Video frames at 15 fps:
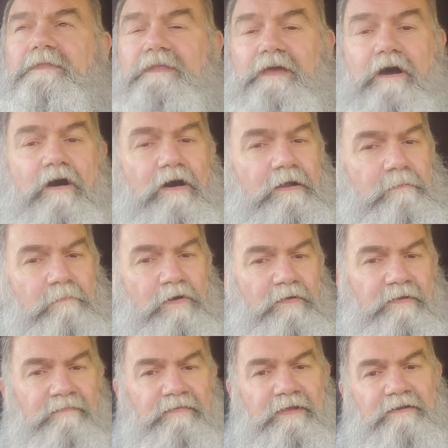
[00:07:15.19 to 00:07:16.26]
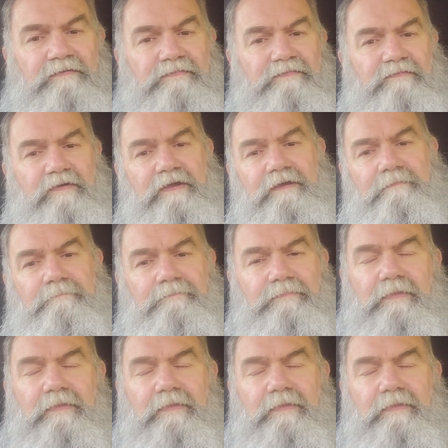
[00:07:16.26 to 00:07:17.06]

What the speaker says: the automotive industry